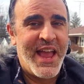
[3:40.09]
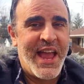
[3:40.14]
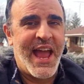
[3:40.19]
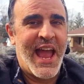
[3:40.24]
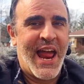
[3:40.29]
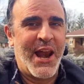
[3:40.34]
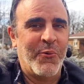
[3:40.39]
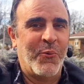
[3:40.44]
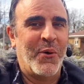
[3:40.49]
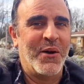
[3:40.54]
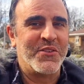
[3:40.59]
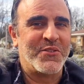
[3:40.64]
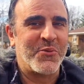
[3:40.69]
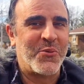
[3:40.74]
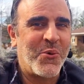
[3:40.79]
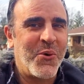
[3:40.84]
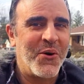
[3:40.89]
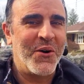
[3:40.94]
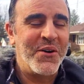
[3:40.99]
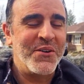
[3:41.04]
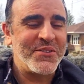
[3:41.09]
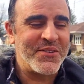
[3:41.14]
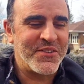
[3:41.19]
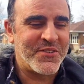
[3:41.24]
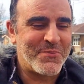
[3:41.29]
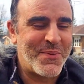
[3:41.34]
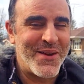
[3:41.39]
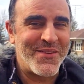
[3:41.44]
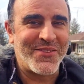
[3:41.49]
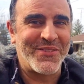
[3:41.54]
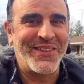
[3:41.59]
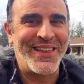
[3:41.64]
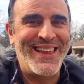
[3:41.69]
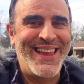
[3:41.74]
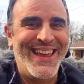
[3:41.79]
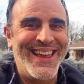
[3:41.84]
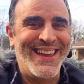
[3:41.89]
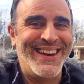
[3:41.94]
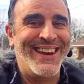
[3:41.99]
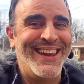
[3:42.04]
And what's worse,
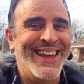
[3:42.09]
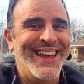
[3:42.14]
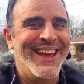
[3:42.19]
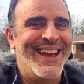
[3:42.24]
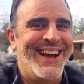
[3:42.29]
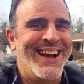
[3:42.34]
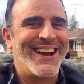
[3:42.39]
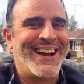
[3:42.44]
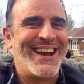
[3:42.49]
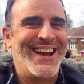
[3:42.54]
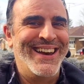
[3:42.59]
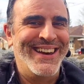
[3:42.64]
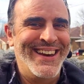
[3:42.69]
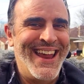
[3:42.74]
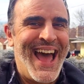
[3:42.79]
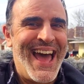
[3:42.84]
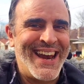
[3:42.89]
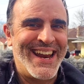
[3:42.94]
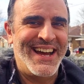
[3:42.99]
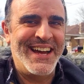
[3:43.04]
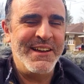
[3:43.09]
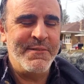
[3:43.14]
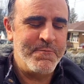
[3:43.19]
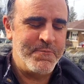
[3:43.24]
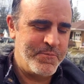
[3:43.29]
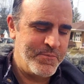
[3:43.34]
especially in Canada,